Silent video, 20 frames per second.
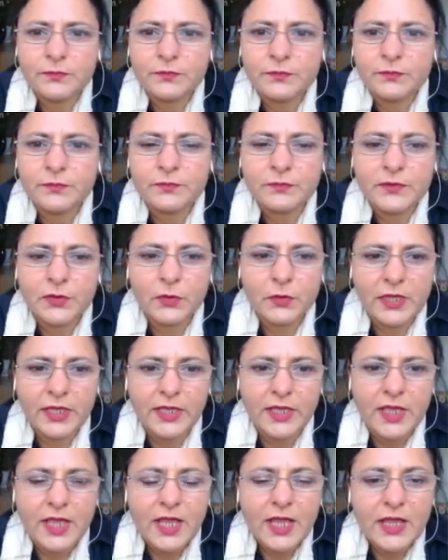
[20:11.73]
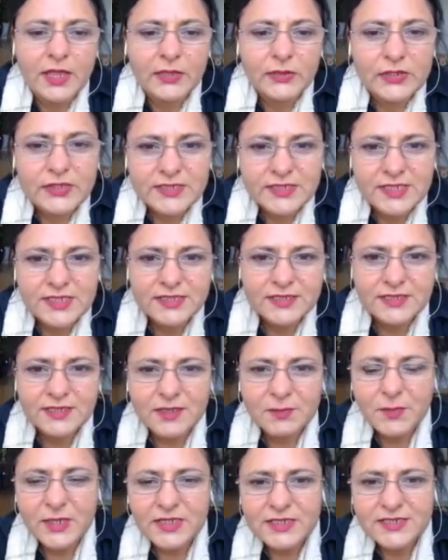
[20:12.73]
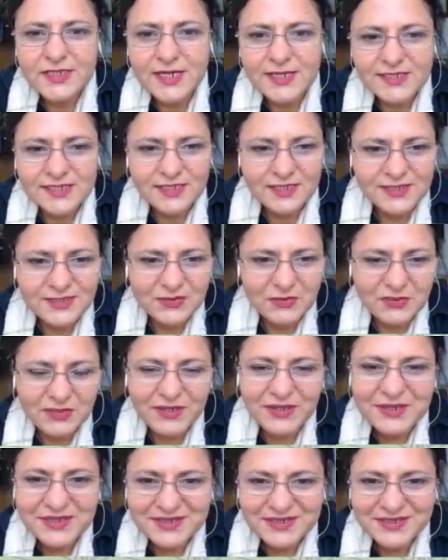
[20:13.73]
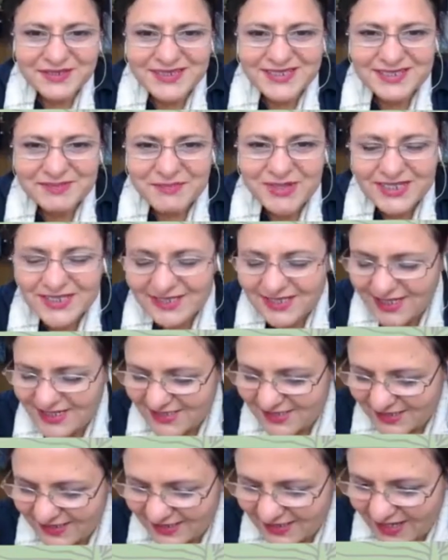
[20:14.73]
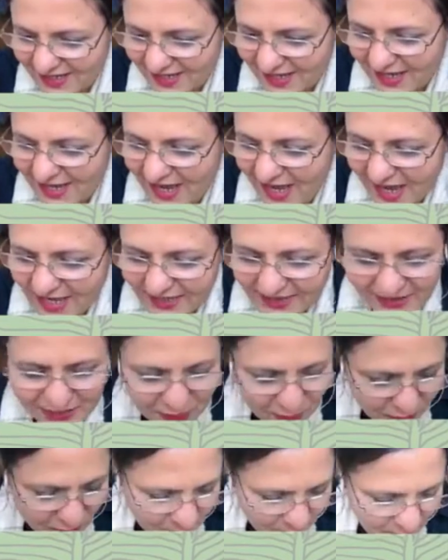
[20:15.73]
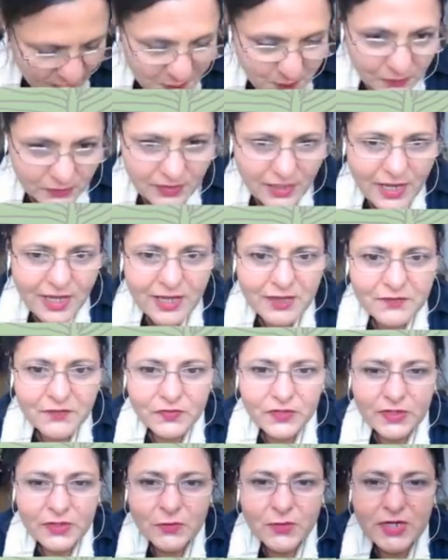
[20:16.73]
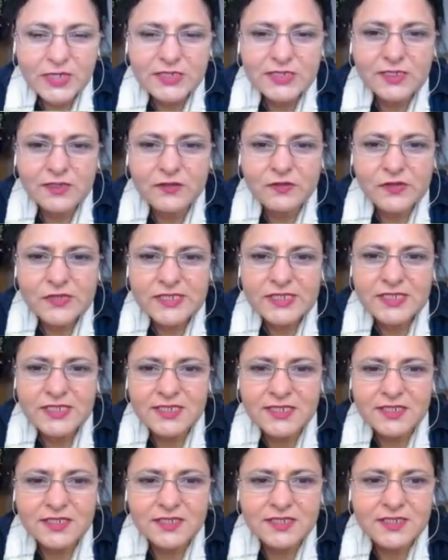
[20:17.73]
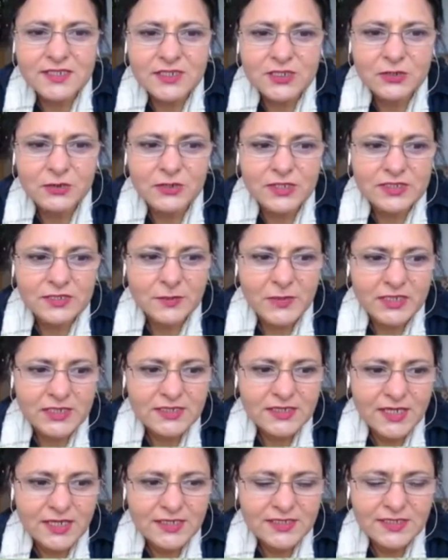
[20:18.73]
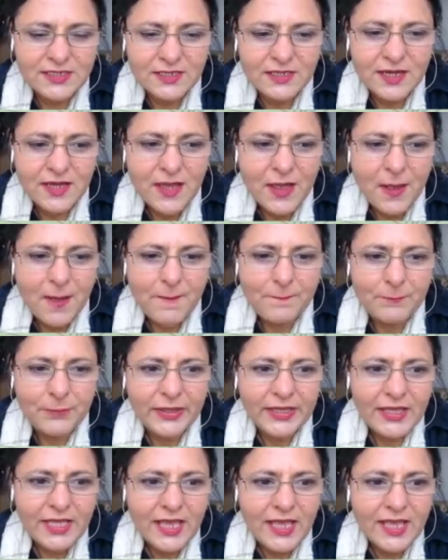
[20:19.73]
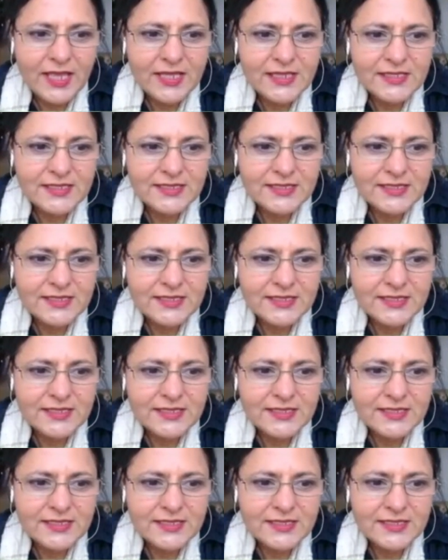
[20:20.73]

okay, this is the meditation. So we're going to do this meditation. And a lot of people have a great deal of resistance to this meditation because